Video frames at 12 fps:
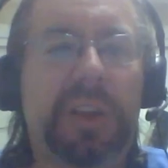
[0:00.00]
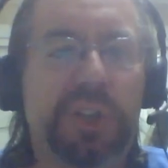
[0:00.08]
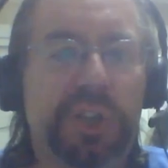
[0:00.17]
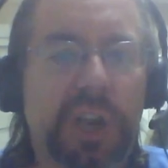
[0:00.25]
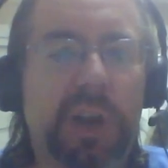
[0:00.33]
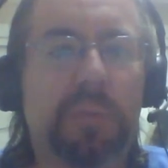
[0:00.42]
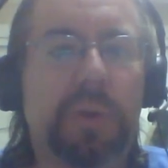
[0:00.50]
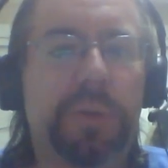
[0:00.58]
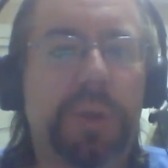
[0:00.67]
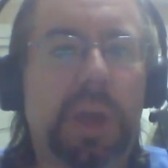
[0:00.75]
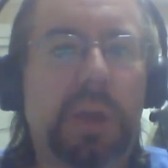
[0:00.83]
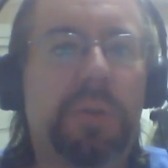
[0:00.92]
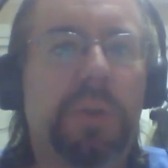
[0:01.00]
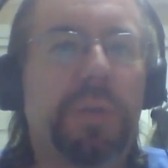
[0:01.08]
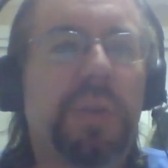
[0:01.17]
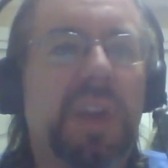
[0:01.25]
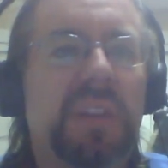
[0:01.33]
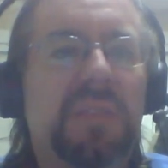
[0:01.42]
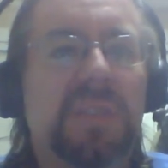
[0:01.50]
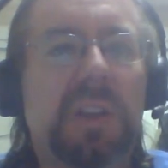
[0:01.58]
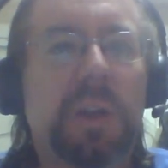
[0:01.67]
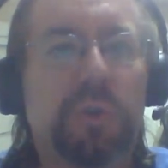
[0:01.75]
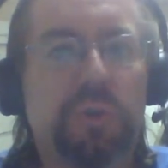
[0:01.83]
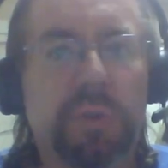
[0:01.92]
share with you the things
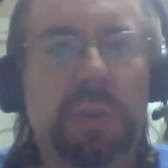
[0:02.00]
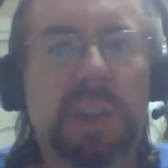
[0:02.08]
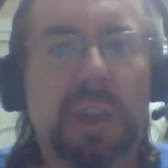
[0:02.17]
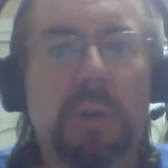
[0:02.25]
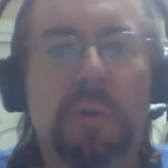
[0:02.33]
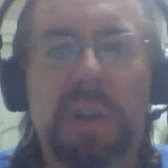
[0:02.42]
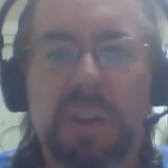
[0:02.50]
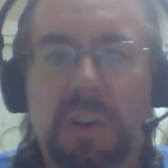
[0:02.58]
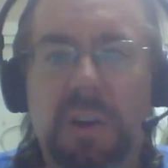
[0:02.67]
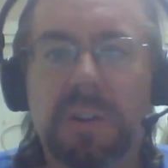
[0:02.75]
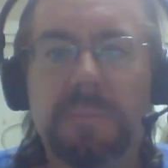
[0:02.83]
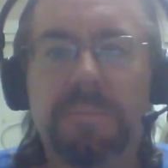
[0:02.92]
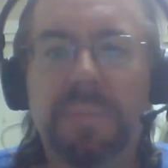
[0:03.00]
that are truly going on.